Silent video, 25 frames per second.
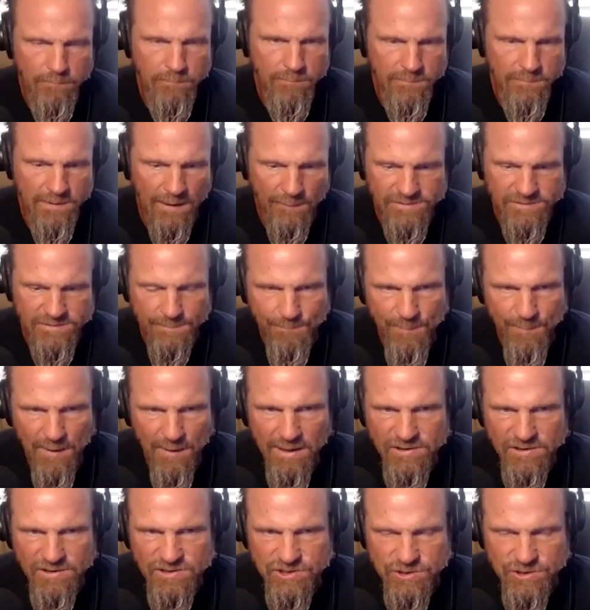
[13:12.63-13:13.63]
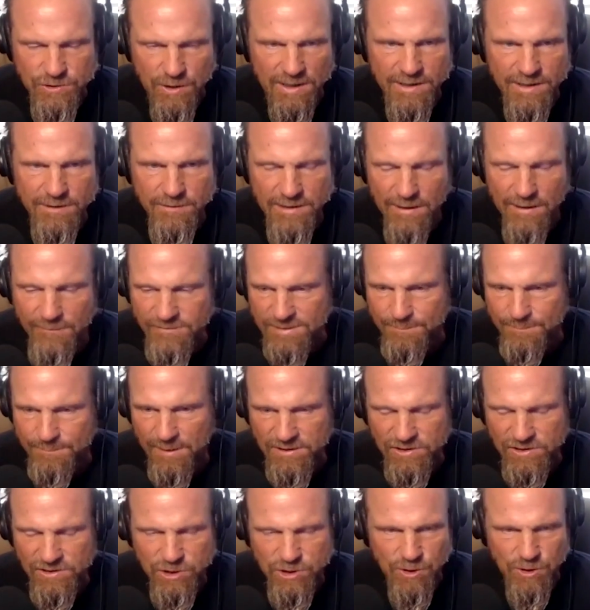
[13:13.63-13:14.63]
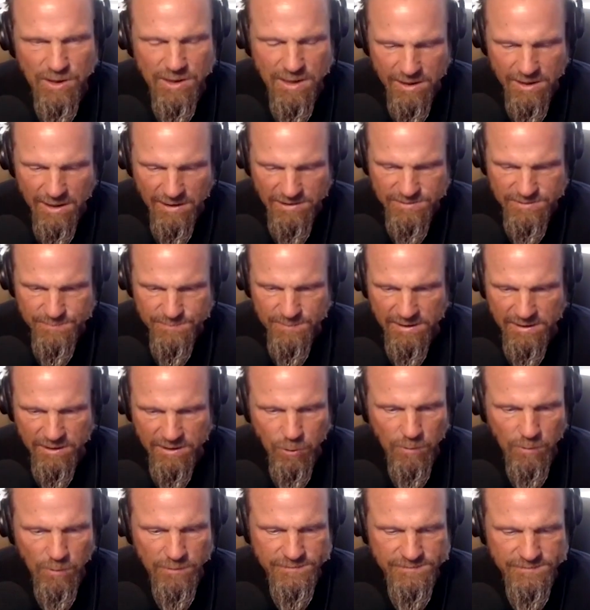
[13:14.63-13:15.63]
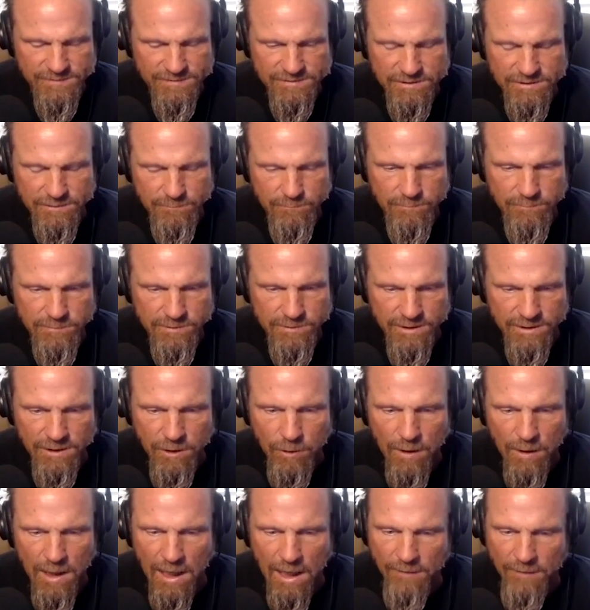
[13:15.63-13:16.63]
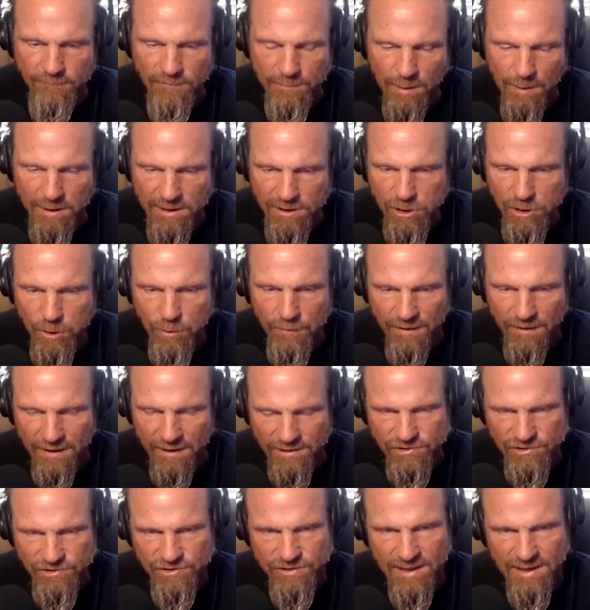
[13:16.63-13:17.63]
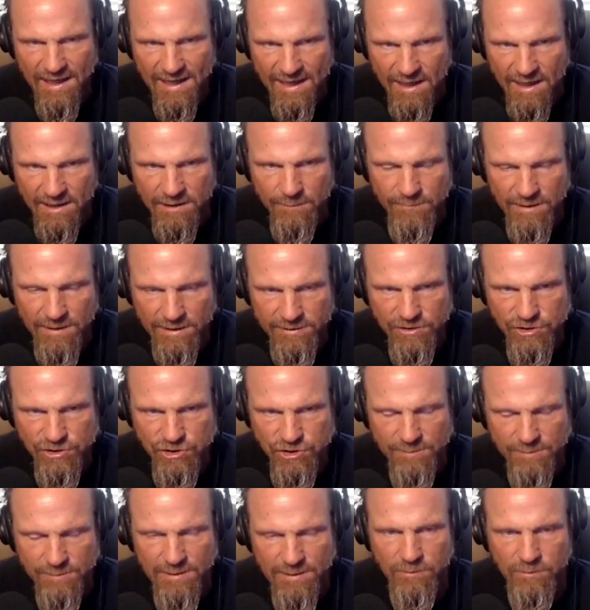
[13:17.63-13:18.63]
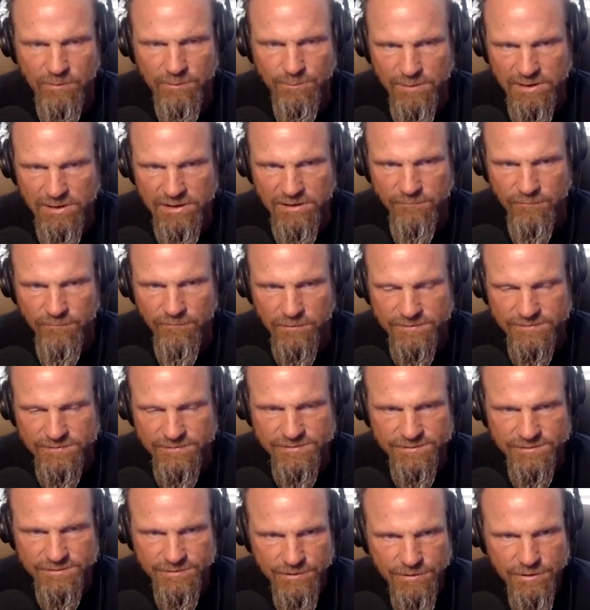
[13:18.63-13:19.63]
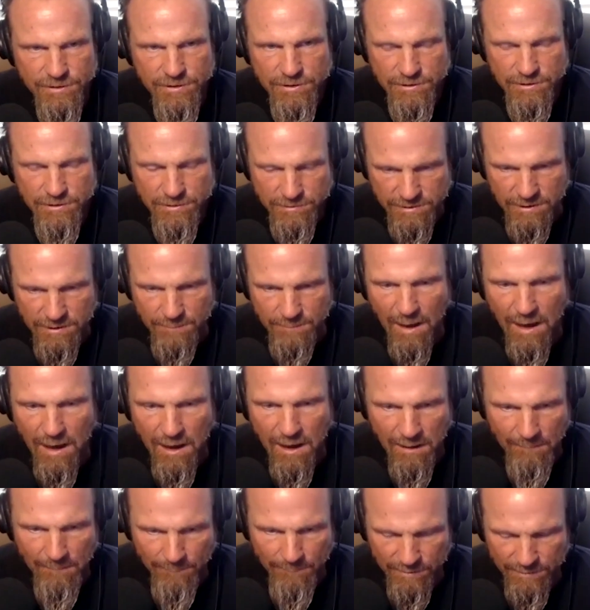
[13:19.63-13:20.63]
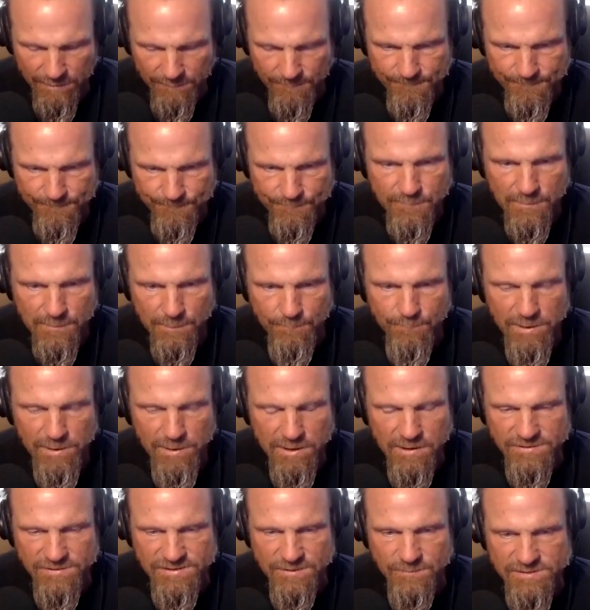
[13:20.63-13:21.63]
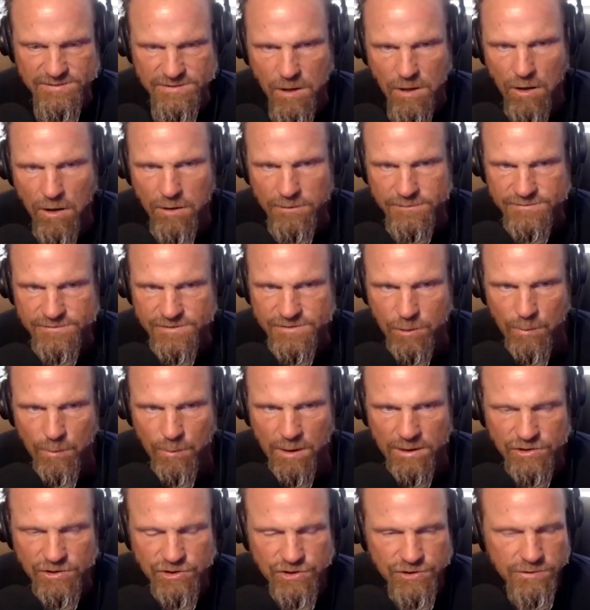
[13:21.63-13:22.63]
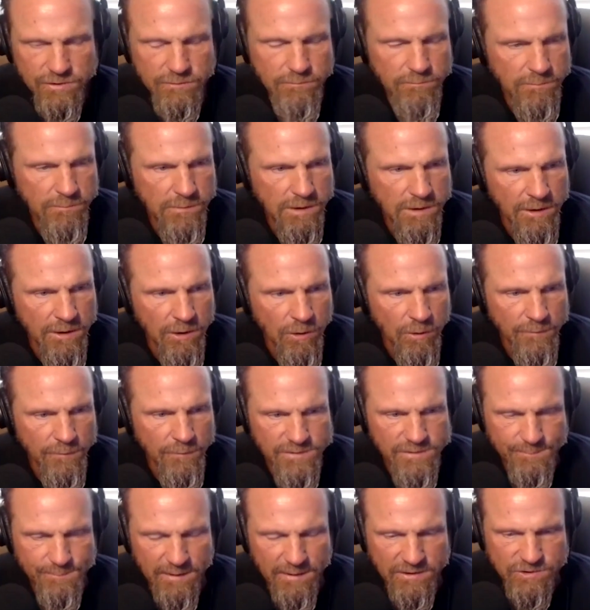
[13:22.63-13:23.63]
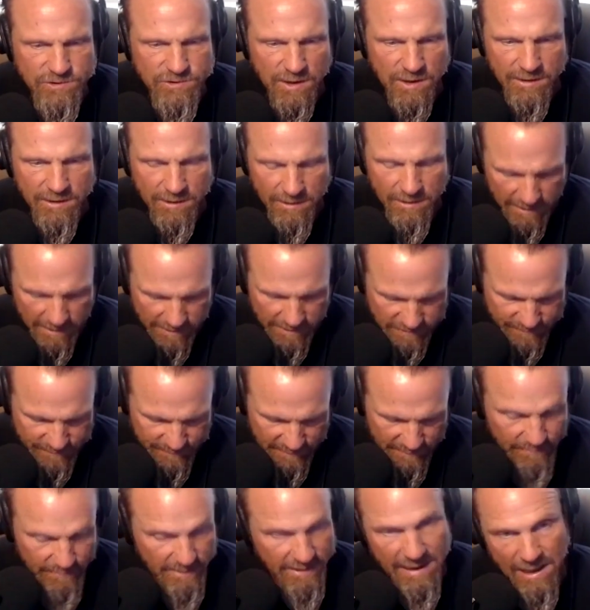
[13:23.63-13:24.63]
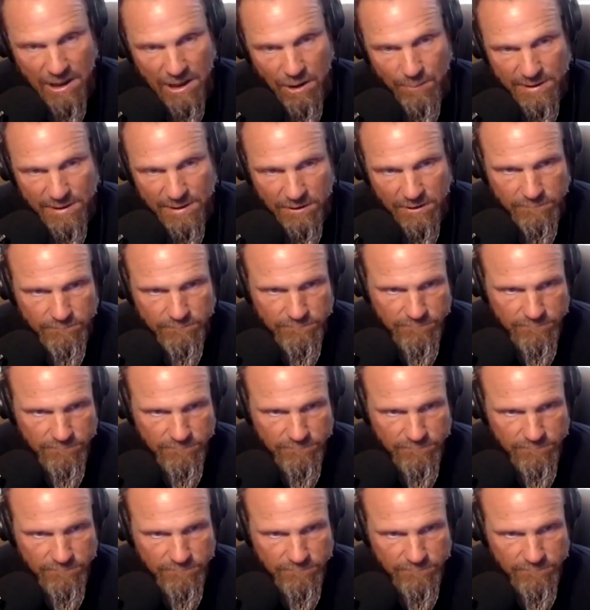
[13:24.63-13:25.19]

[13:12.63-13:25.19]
That was a big strike. That was a big strike against me in the court system. Everybody knew that I should have had them, that they should have been with me versus their mom. But because I was gone so much, it was a big strike against me. But now I'm here.